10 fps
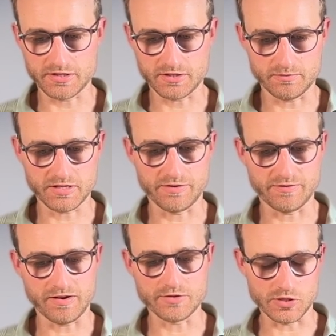So I'm saying
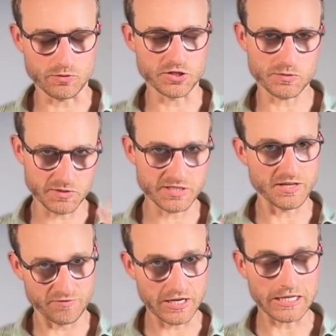500 words
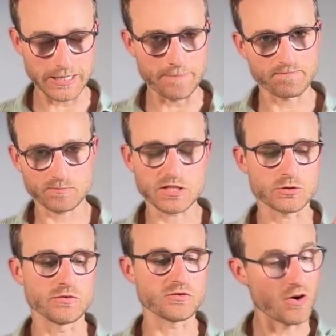specifically, so
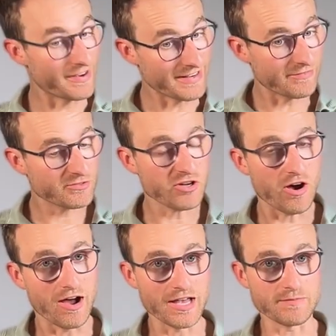we've got enough
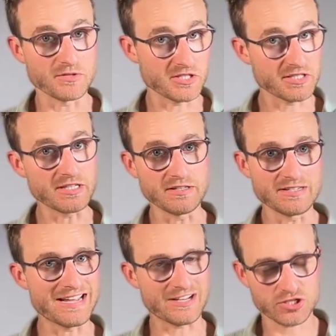time to see the
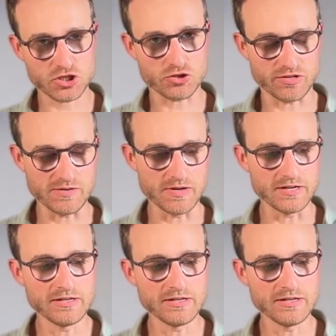text stream in.